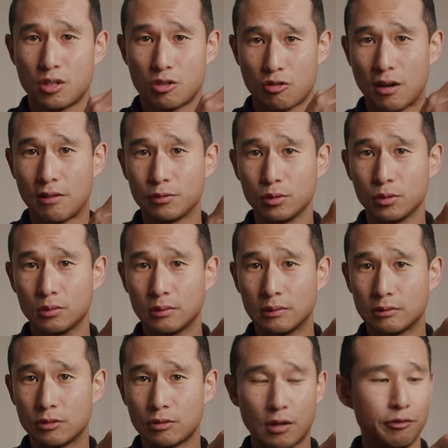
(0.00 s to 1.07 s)
the travel
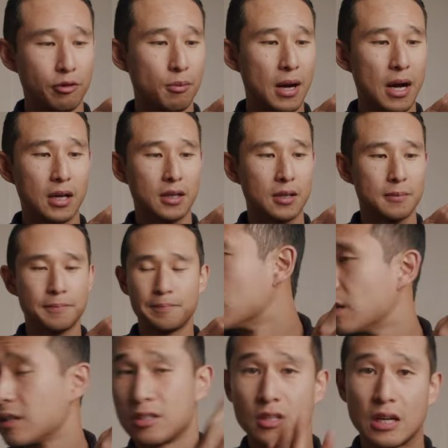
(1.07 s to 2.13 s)
travel market.
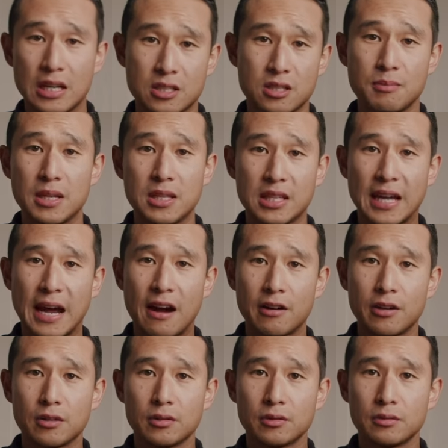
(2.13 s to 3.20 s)
It's sized to meet the
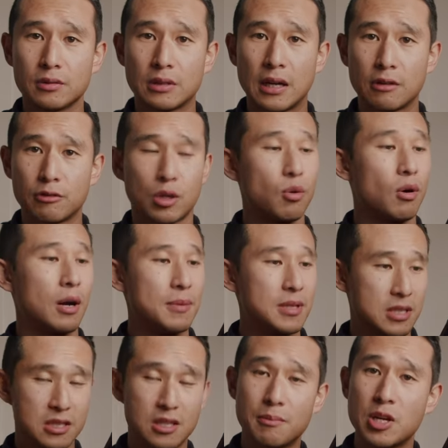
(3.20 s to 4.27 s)
carry-on uh,
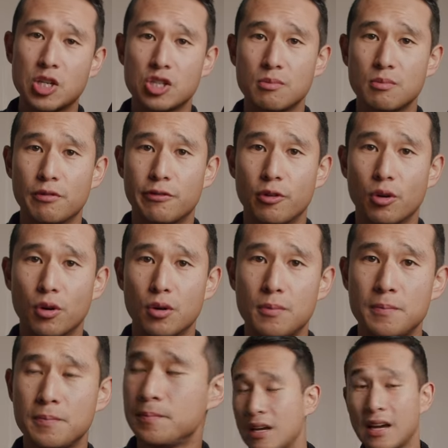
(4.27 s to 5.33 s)
requirements as I mentioned before.
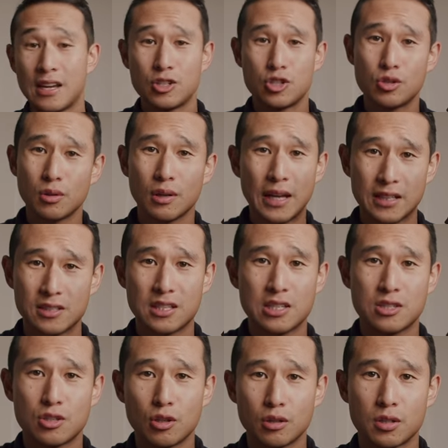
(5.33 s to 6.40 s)
It has dual
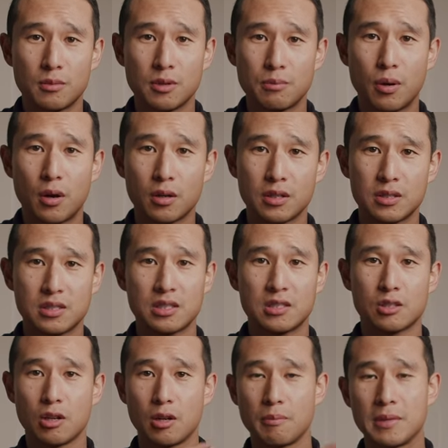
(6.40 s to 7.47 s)
access document pockets,
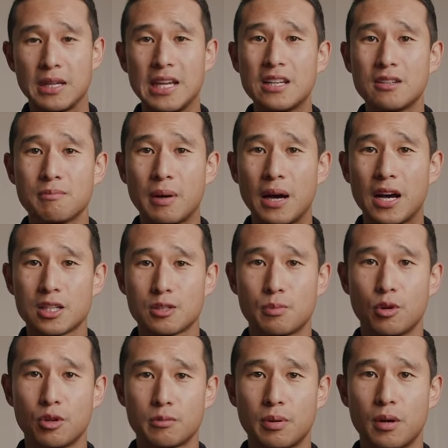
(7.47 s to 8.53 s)
it's got a hidden
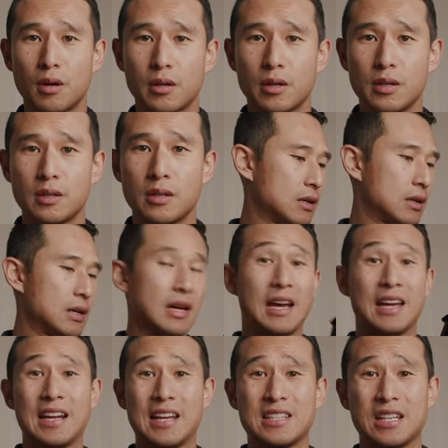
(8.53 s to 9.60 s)
passport pocket,
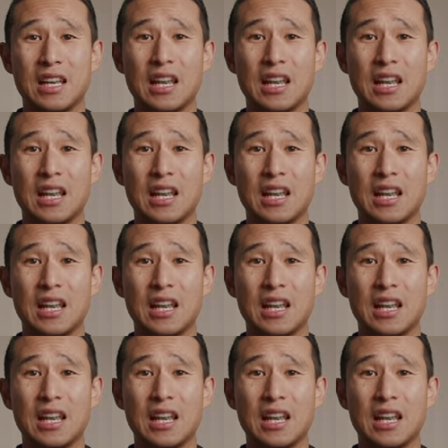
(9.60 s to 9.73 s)
it has a